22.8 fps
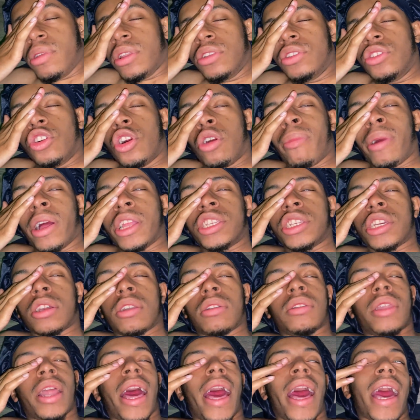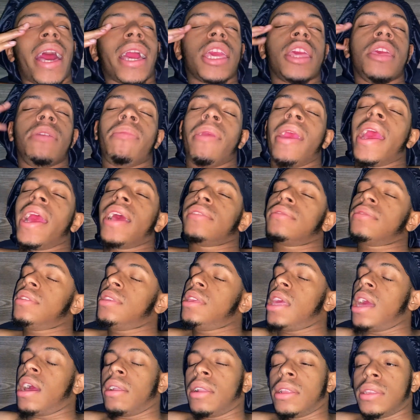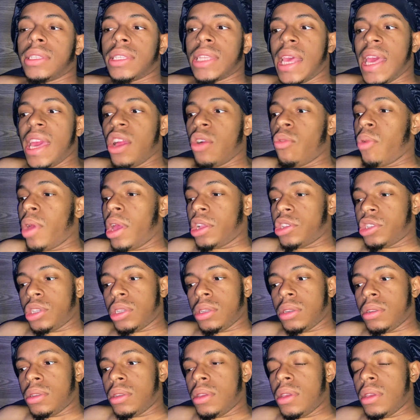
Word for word: to do on my channel? Now, I keep asking y'all the same question.